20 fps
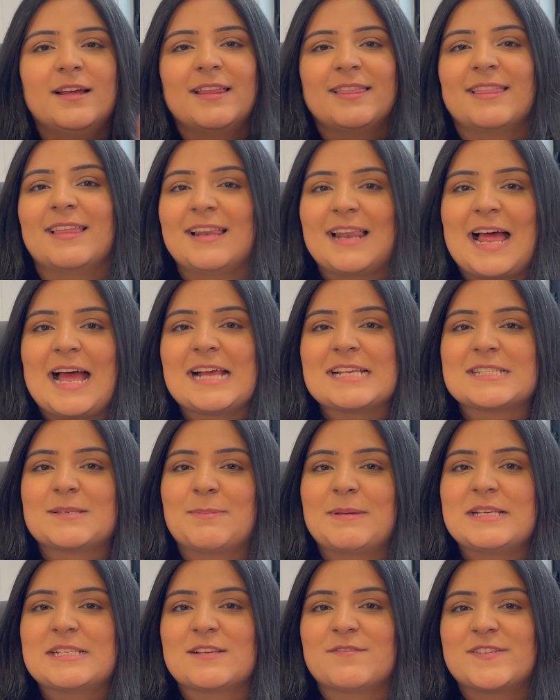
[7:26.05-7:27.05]
The last
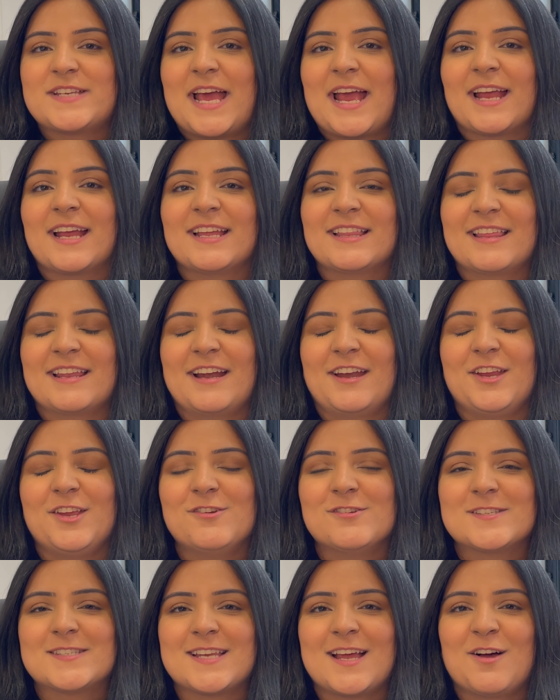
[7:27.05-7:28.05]
piece of tech that I
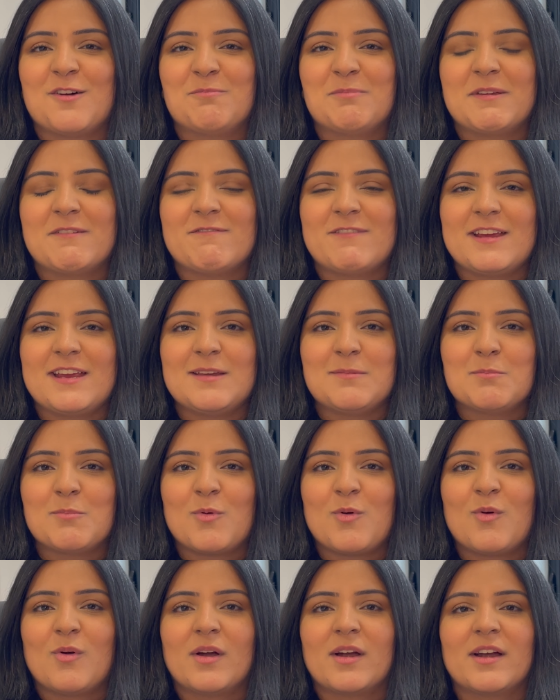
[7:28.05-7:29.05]
use to help me read
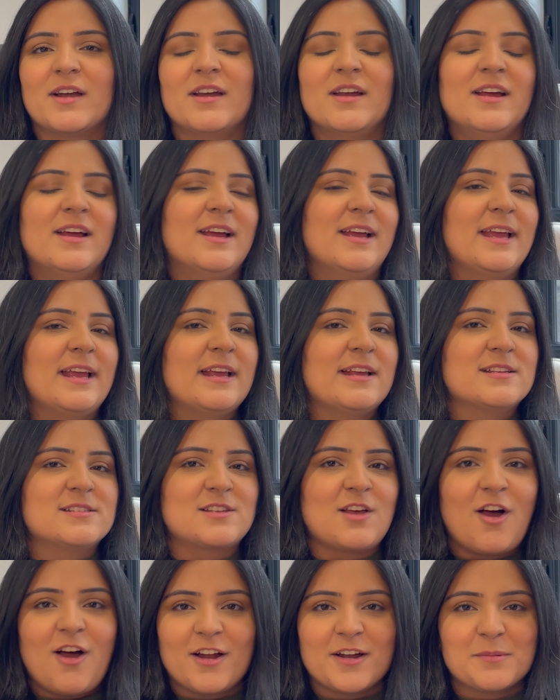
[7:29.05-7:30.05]
more is
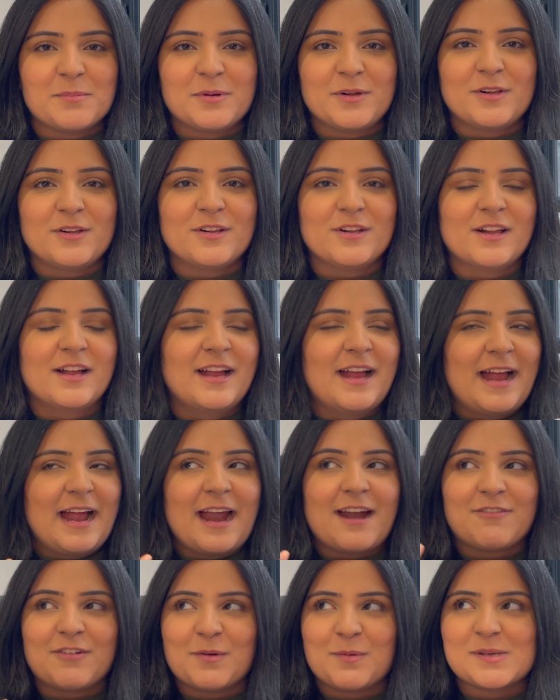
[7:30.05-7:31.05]
Audible.
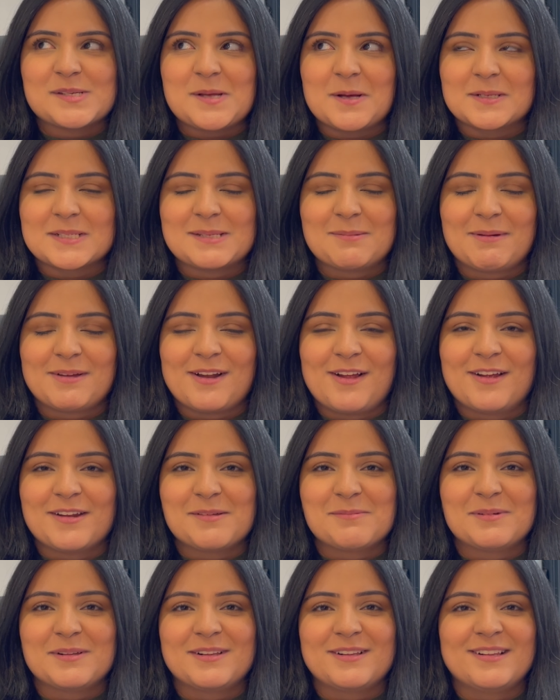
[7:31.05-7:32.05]
Everyone talks about
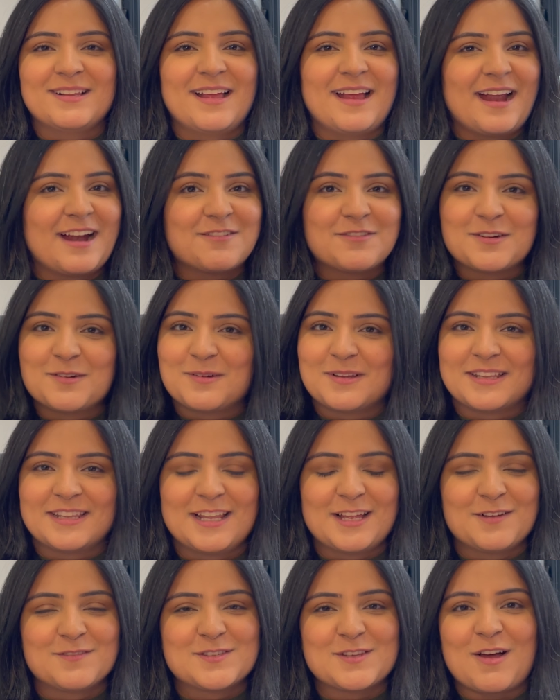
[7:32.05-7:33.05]
Audible, everyone
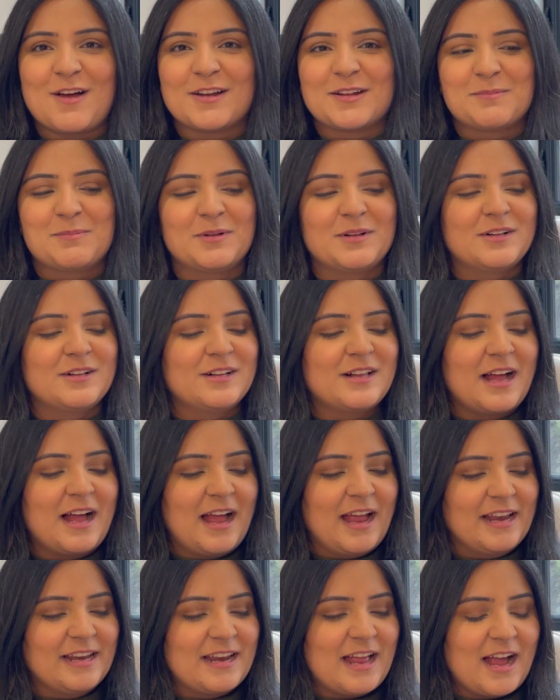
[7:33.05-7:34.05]
loves Audible,
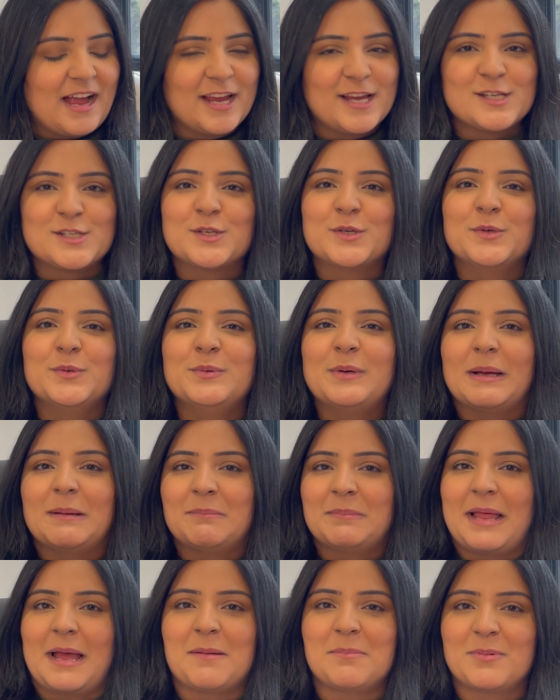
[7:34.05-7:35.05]
and I too am
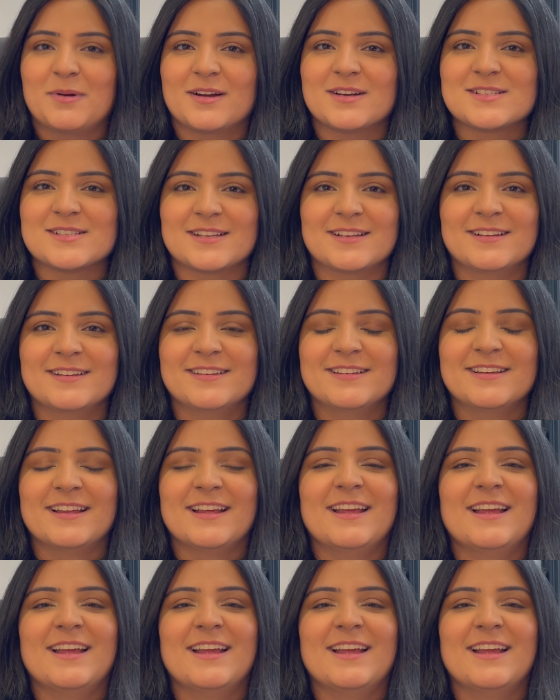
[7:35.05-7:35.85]
that person.